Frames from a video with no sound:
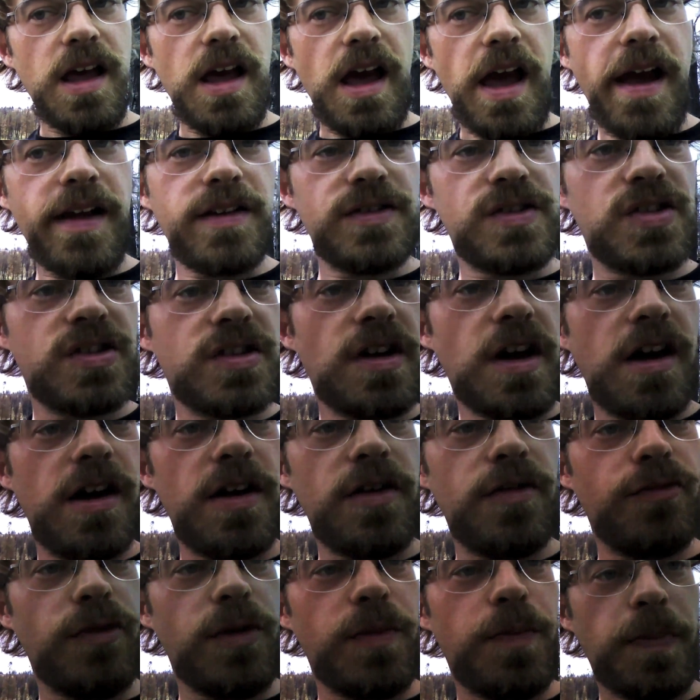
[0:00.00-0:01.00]
and
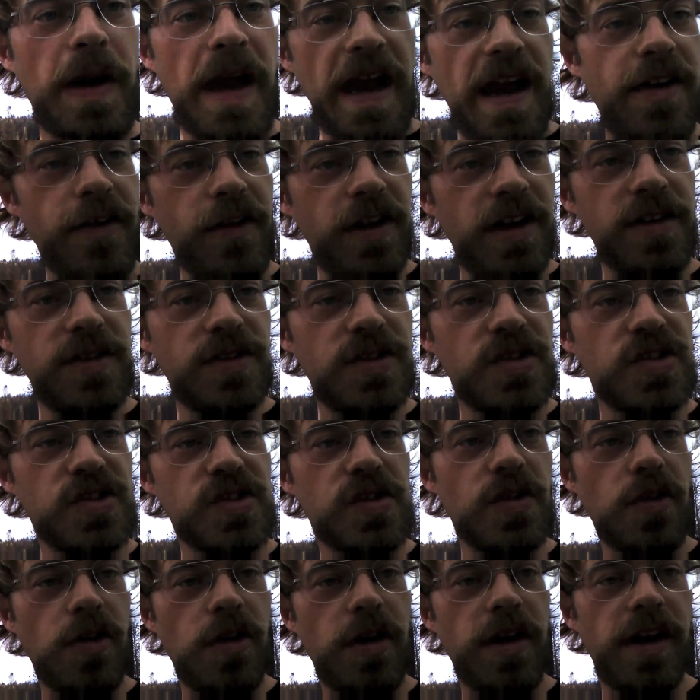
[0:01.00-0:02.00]
start repairing the
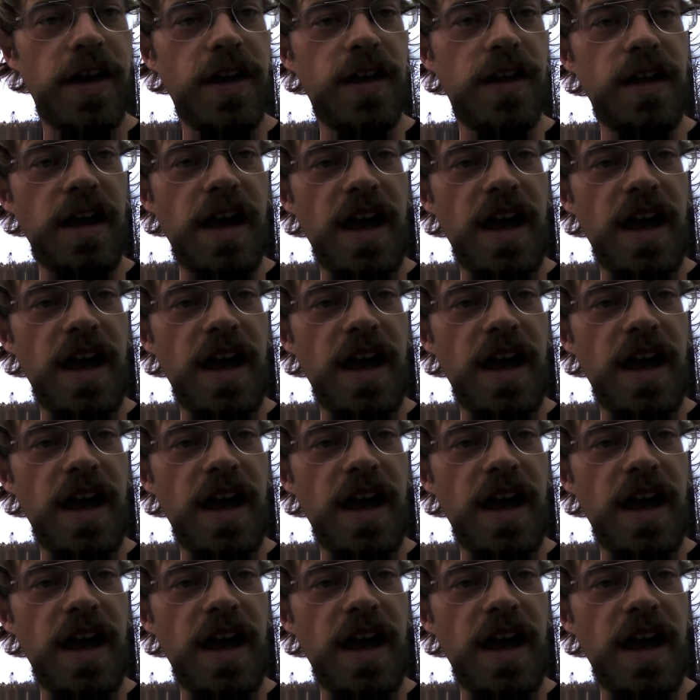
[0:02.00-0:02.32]
soil